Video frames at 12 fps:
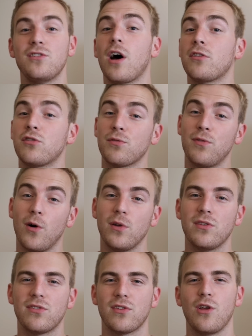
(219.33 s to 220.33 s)
Toss your
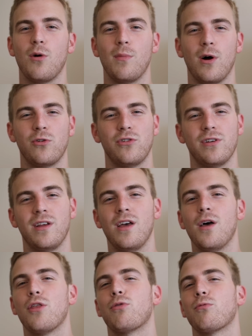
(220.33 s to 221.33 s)
phone in slow motion,
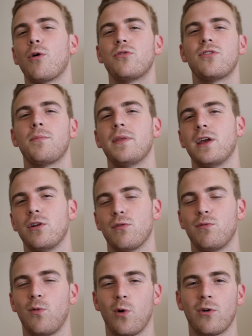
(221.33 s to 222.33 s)
throw something in
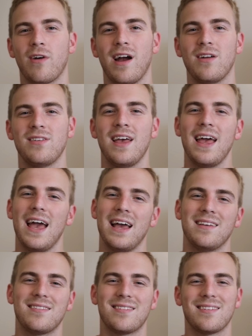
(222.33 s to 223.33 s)
your foreground,
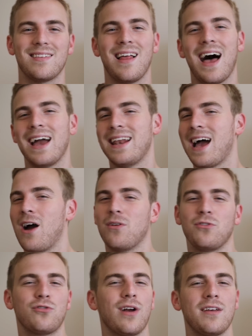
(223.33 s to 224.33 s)
and slide
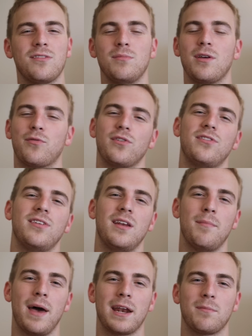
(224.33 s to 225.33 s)
out and try some different
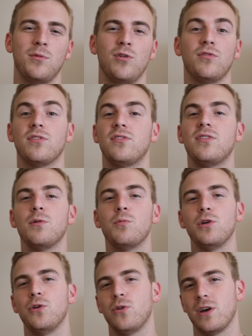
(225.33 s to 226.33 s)
cinematic moves and see
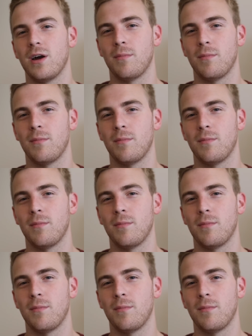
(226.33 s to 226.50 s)
what you can